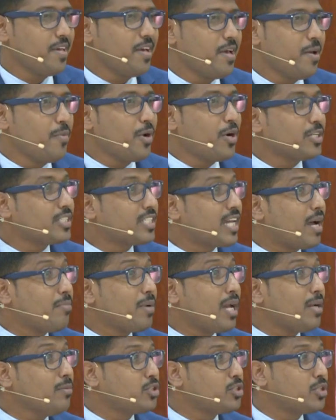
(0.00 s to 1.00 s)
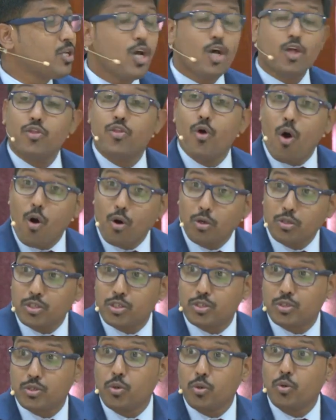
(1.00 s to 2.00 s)
Because sometimes
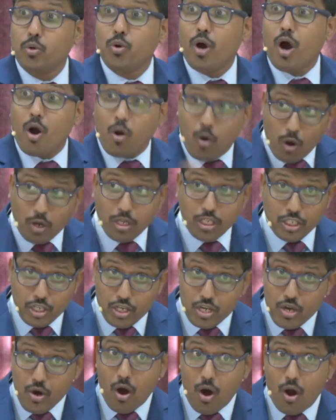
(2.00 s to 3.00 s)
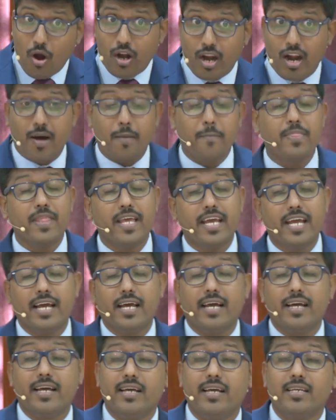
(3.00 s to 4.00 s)
those, according to your
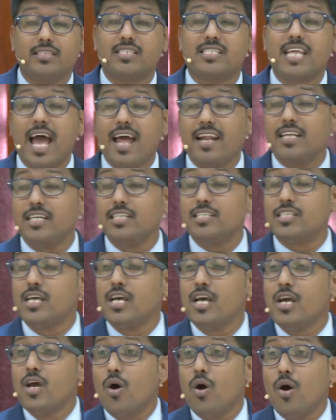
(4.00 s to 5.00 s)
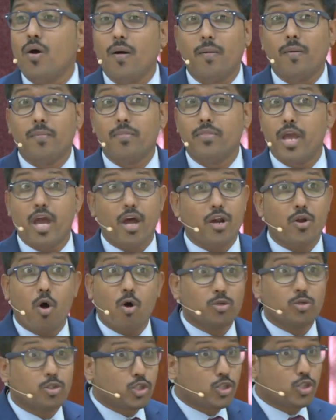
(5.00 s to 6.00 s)
standards, they are
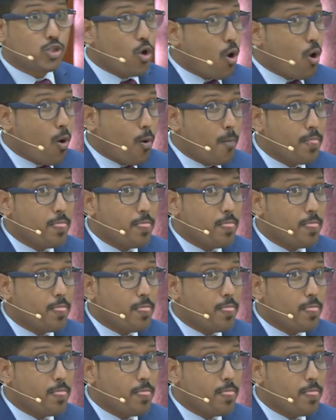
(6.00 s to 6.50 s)
not so